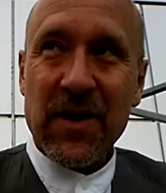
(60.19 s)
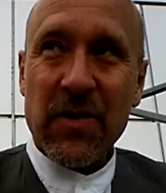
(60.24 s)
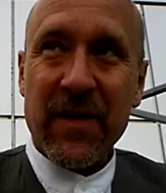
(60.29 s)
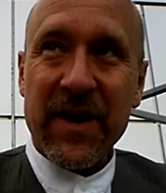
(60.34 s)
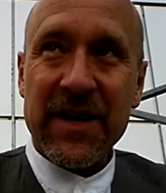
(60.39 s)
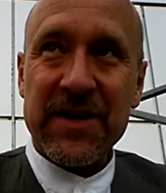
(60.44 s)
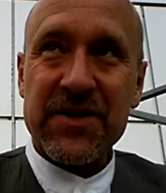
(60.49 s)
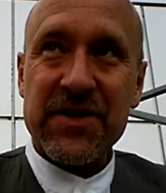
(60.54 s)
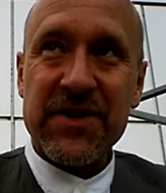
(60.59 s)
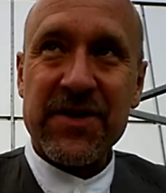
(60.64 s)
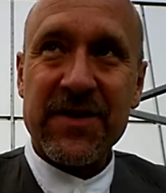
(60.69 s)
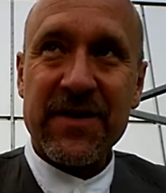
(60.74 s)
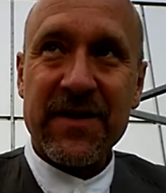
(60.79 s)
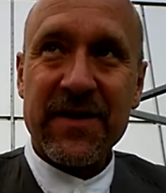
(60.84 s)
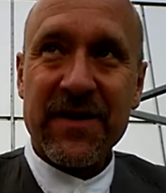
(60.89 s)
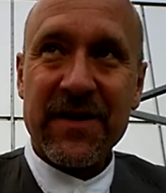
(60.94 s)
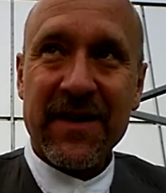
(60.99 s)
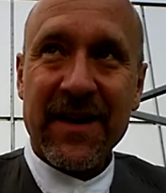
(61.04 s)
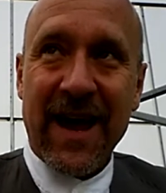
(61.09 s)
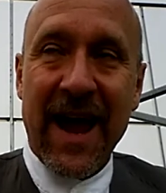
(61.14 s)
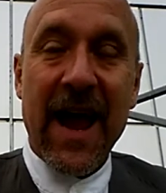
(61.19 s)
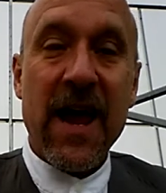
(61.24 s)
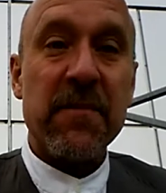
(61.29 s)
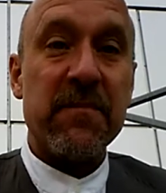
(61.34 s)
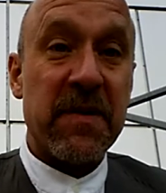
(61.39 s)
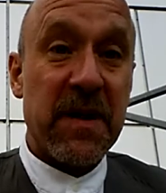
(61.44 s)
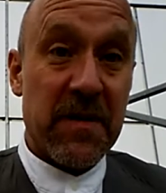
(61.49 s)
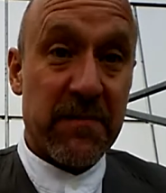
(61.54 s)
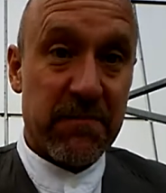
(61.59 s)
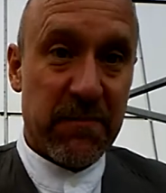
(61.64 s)
which
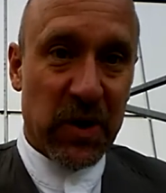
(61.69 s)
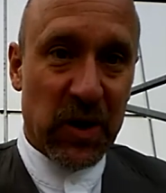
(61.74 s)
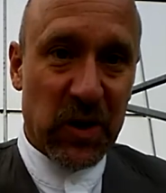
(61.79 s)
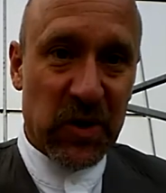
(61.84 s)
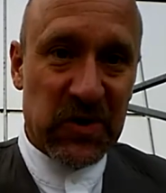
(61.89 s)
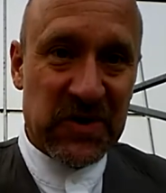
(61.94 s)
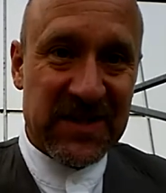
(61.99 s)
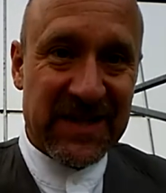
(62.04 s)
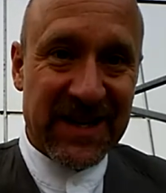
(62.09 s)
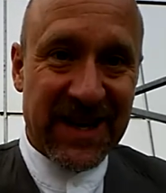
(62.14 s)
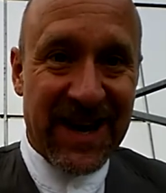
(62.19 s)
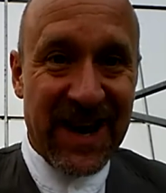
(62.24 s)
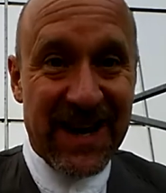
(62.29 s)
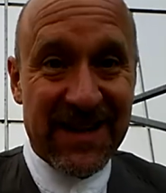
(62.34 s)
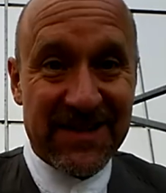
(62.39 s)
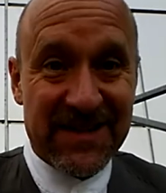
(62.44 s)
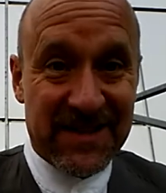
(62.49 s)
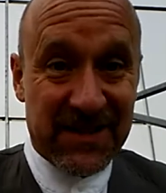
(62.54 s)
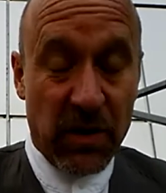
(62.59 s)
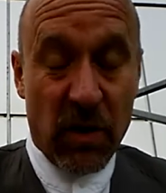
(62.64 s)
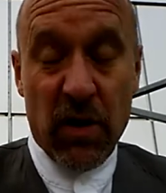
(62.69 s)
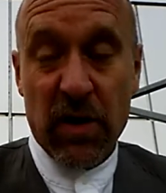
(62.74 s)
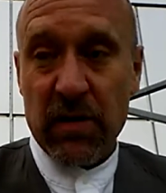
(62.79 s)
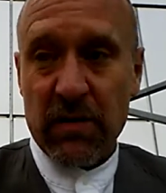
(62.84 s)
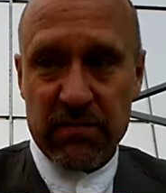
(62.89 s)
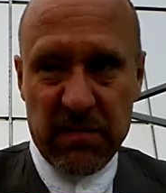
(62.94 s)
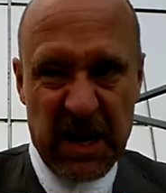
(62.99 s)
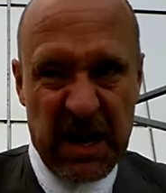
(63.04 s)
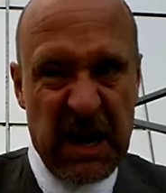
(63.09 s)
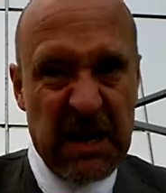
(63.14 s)
can be imposed against, or
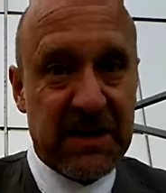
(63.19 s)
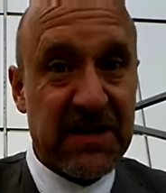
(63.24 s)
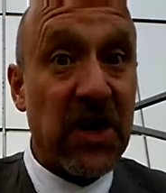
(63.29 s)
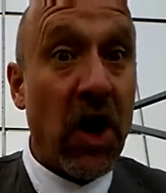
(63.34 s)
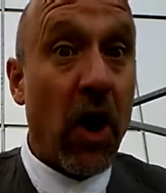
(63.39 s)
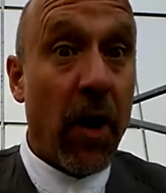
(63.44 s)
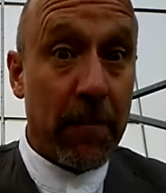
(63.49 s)
against,